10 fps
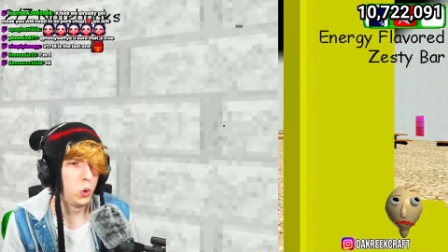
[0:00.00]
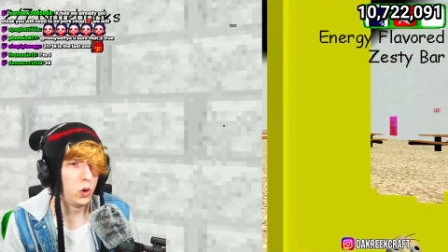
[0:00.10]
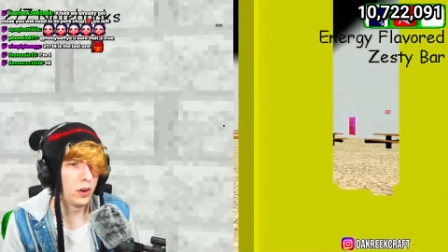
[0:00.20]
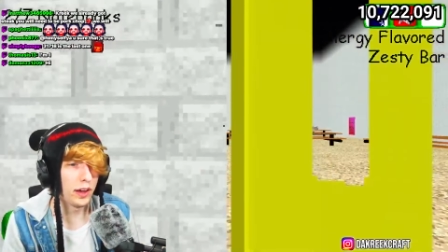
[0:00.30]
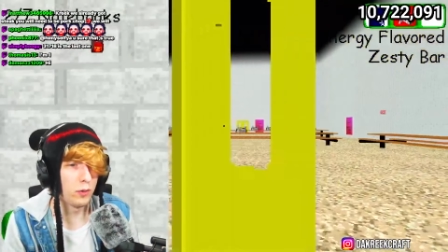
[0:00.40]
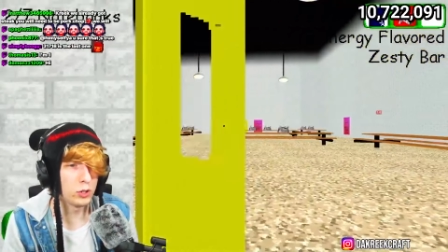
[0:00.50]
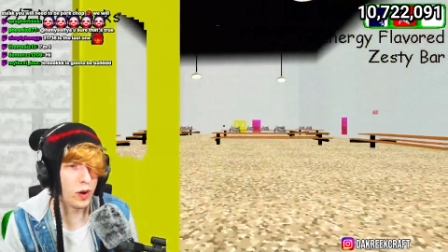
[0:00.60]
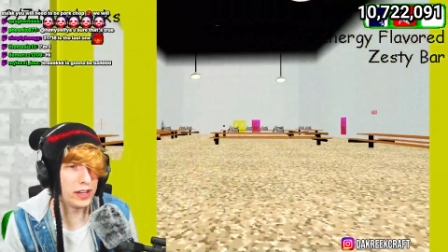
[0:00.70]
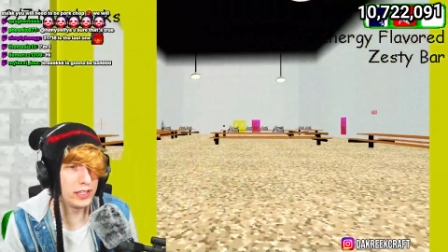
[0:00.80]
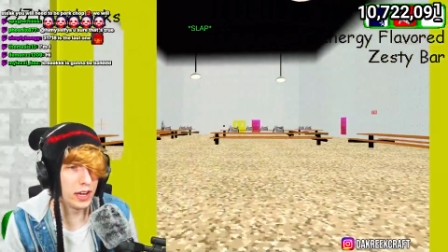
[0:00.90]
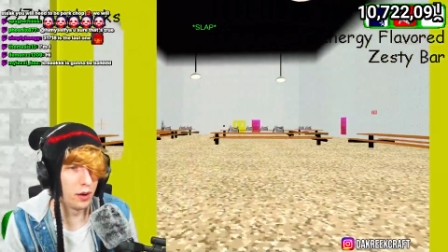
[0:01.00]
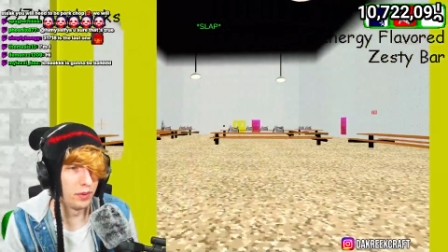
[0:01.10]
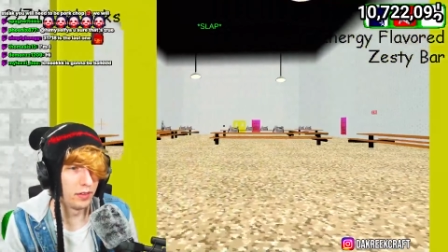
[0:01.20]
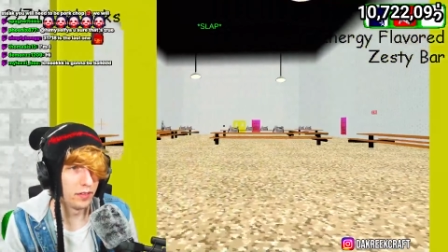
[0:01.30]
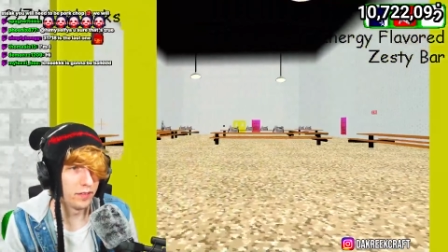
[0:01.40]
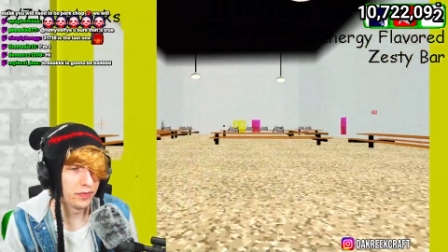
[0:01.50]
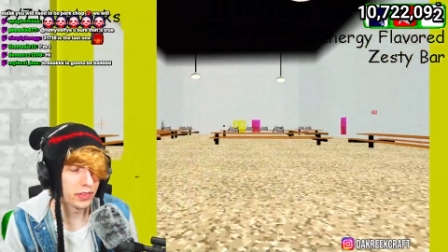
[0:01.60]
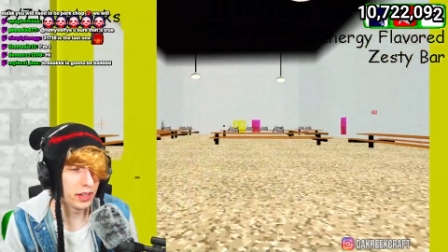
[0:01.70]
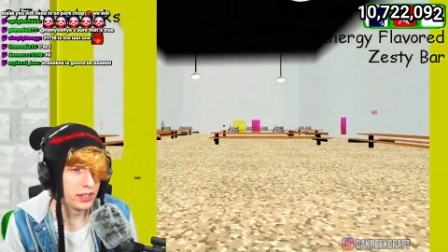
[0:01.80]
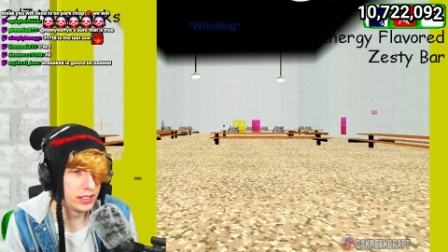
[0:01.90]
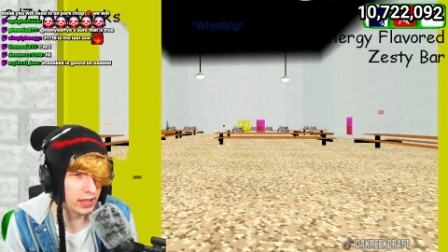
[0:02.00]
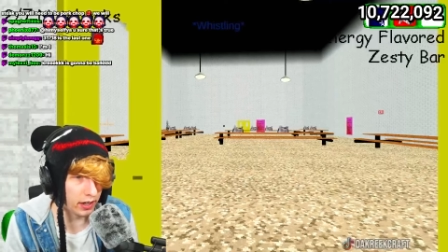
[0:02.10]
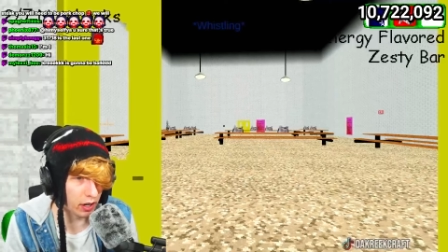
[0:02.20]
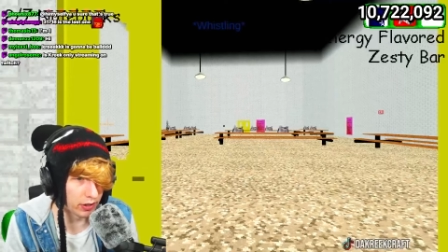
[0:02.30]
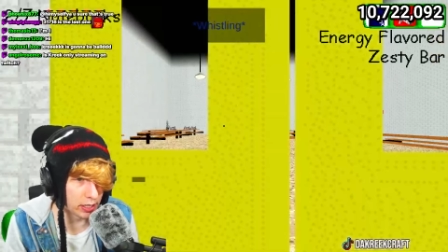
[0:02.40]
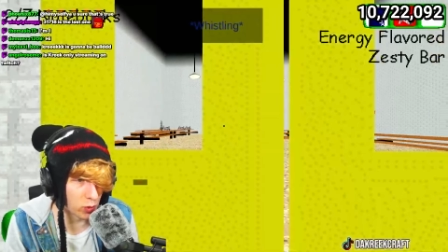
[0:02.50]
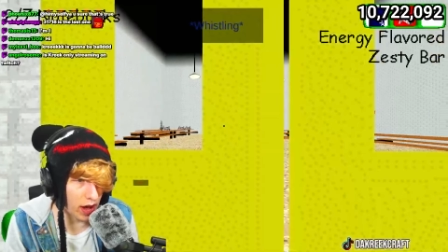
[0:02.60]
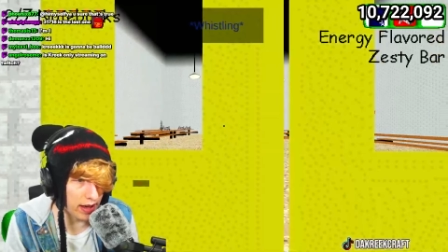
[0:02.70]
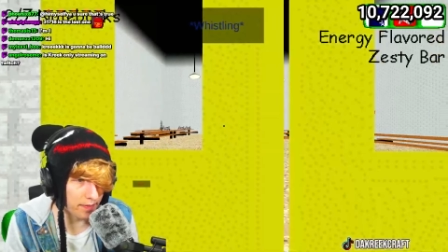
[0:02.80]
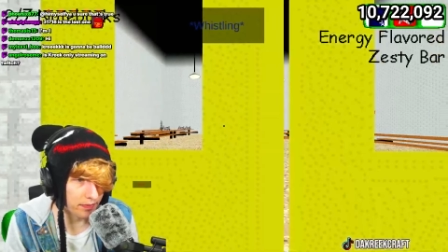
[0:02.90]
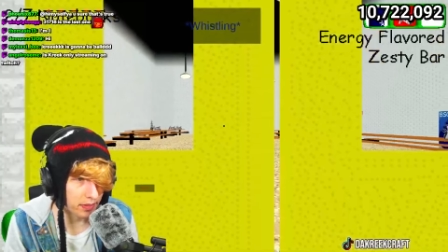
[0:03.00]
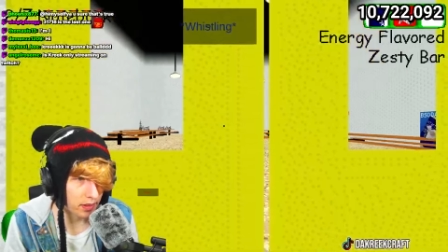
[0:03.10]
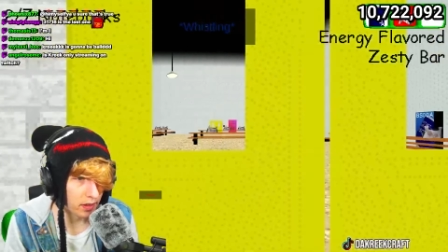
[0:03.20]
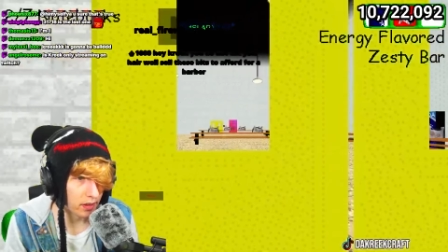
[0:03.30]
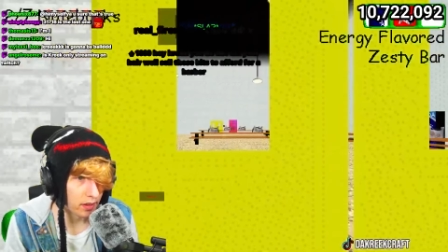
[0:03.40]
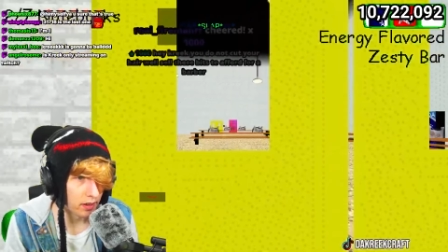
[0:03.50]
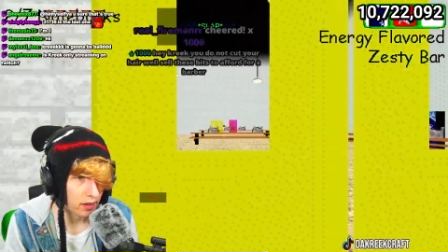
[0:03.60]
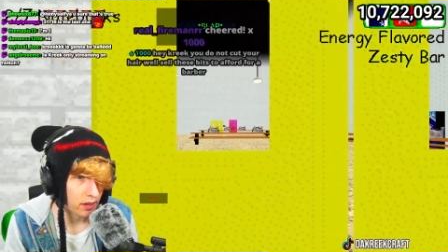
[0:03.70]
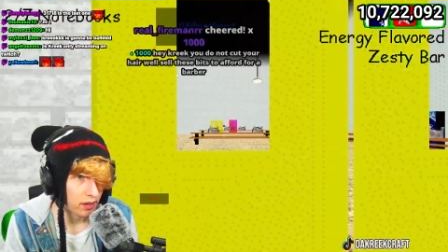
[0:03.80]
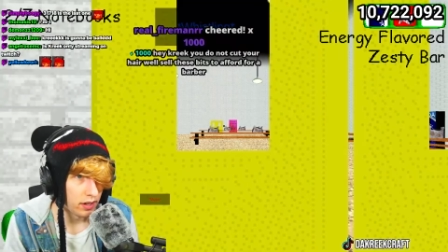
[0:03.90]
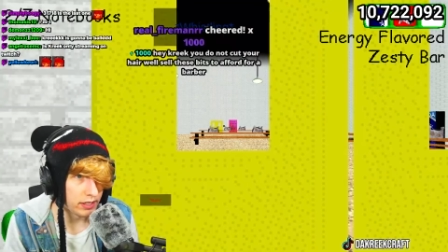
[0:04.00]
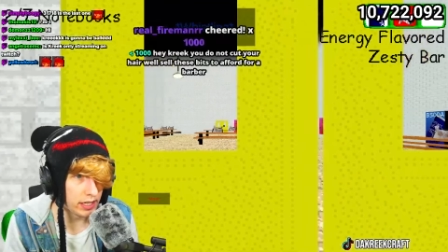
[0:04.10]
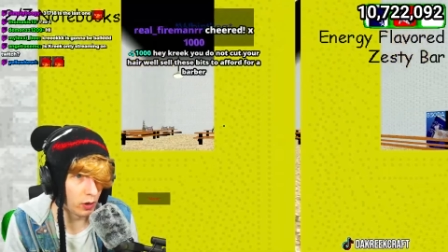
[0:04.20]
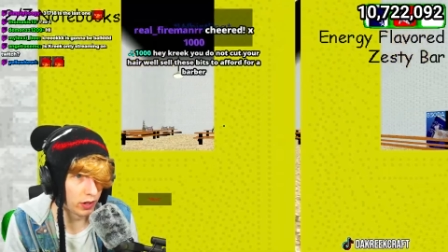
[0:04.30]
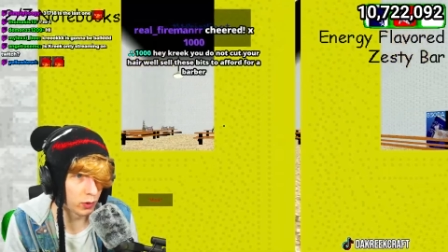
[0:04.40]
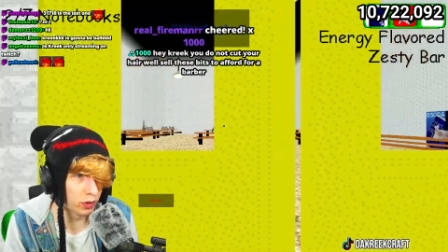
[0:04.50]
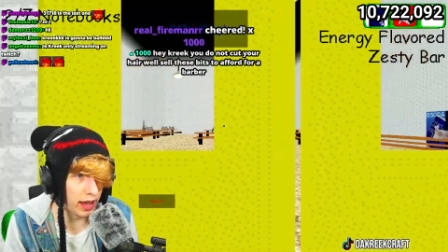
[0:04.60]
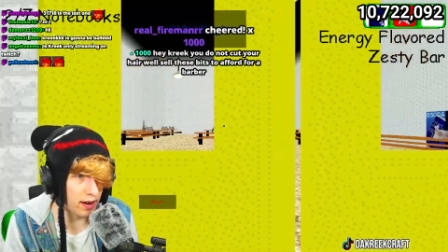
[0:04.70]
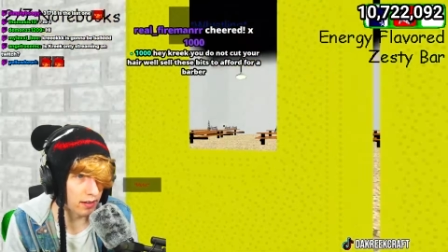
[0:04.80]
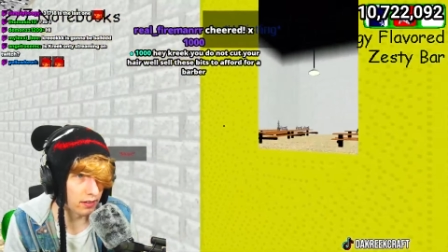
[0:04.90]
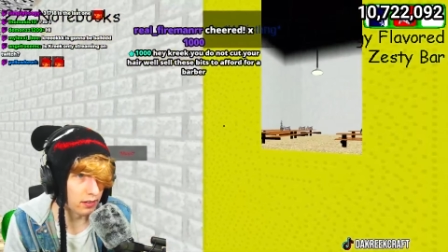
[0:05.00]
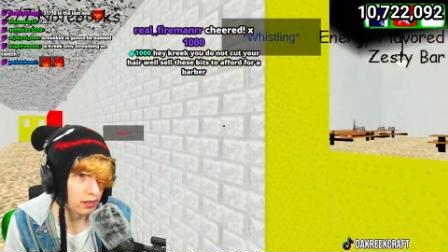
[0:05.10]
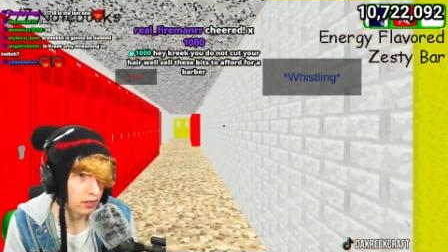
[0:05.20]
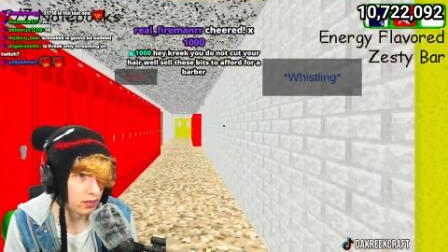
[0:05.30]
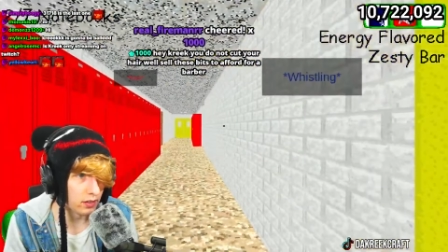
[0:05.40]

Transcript: okay which way is he coming is he gonna go this way is he going through there hey Kreek you